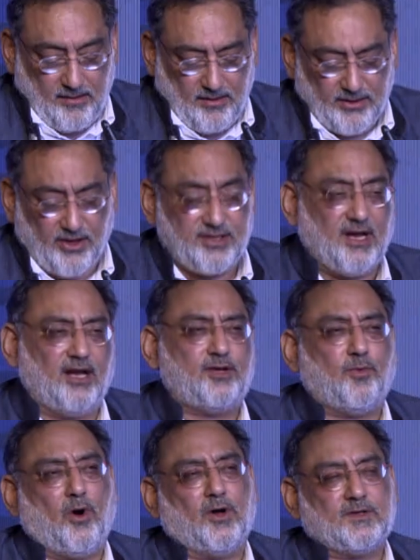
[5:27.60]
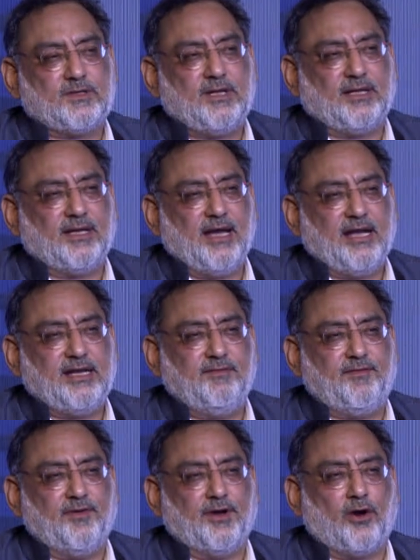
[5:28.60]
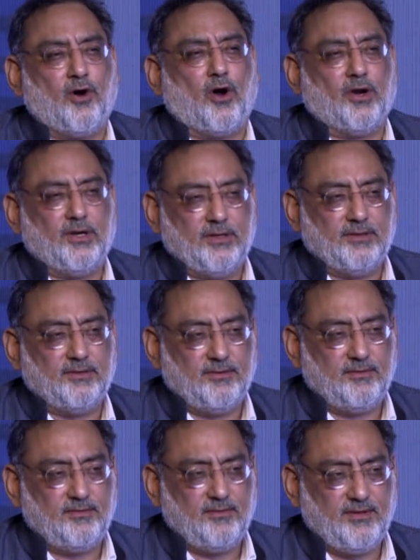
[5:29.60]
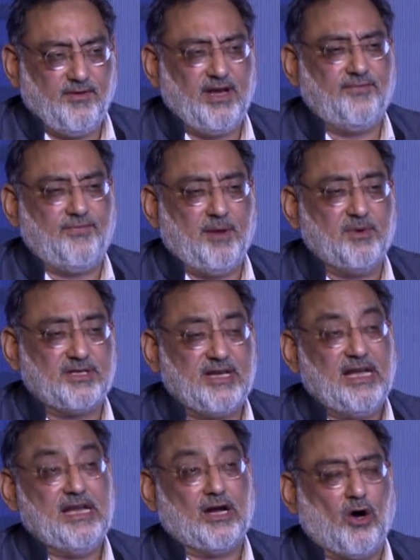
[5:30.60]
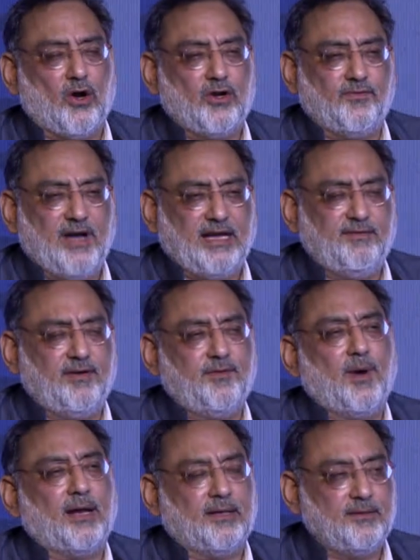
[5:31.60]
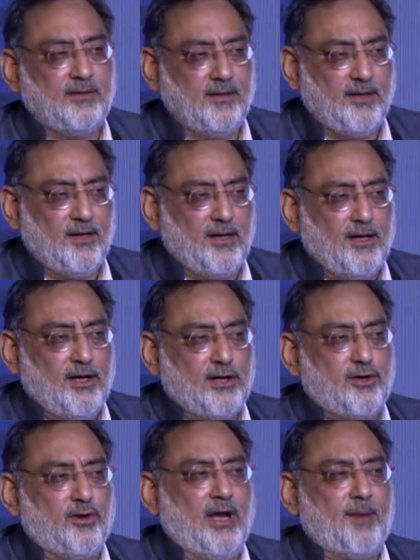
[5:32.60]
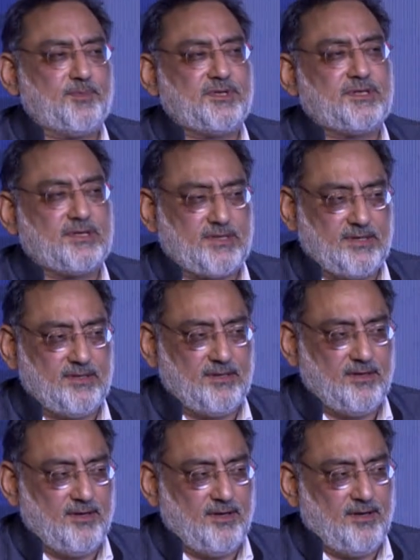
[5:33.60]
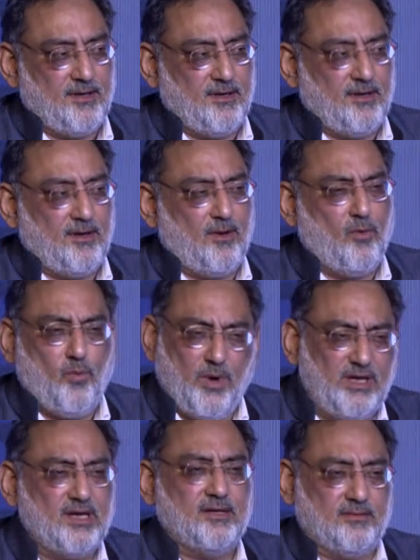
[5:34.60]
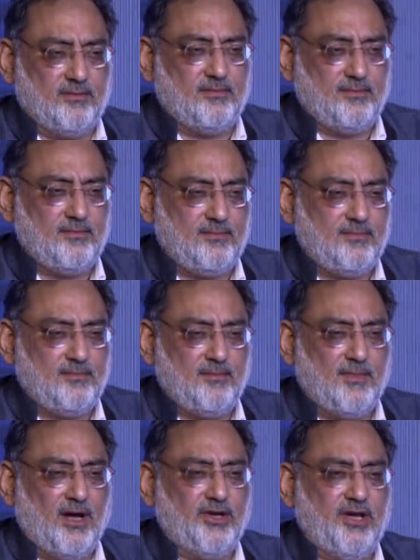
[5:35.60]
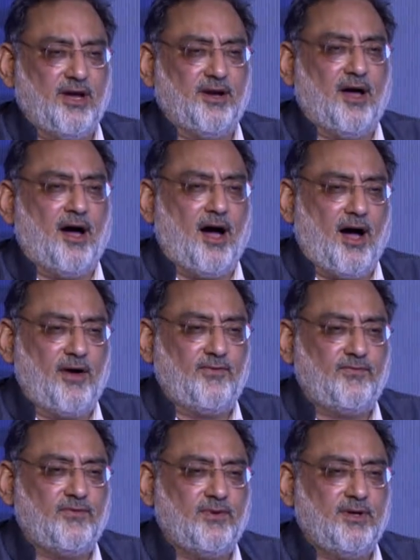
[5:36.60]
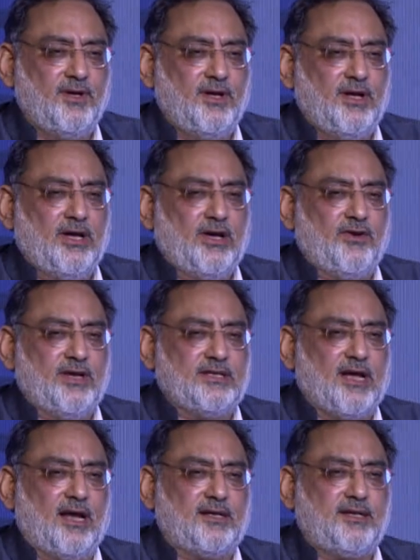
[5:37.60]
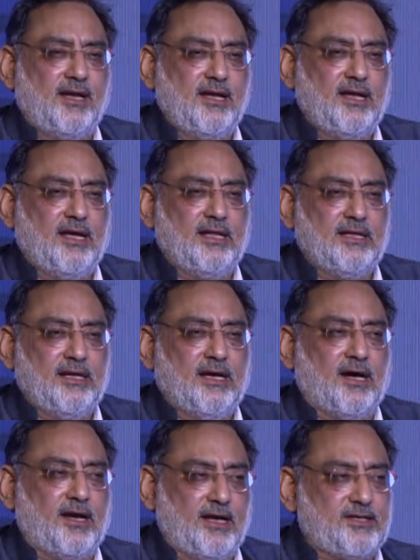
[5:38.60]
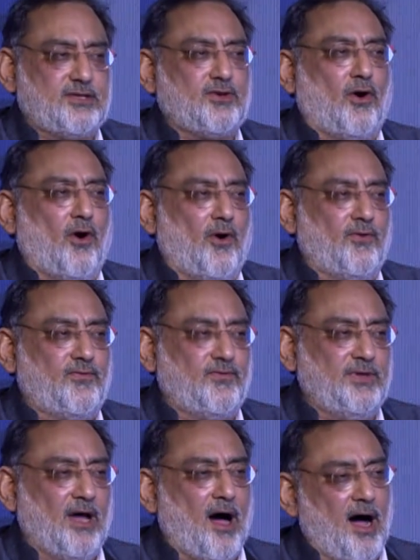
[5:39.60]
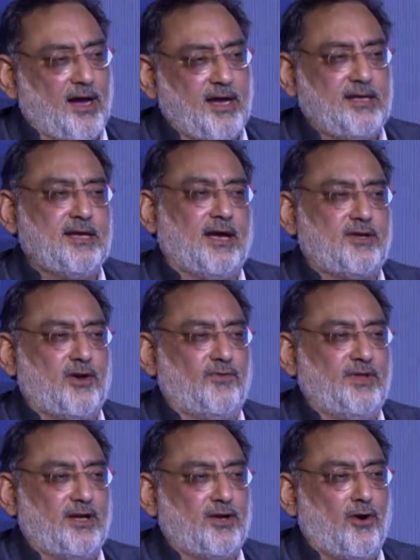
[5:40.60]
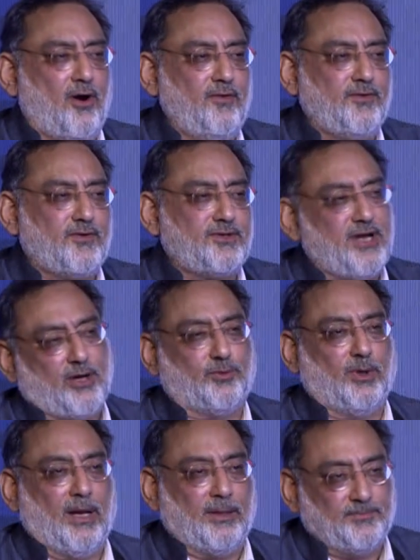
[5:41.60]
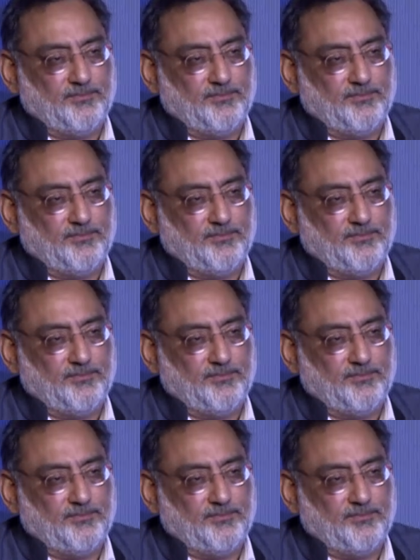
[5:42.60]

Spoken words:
The result was that the 1951 Accord, the very famous Delhi Accord of 1951, collapsed within a year and a half, resulting in the arrest of the architect of that accord, which was Sheikh Abdullah.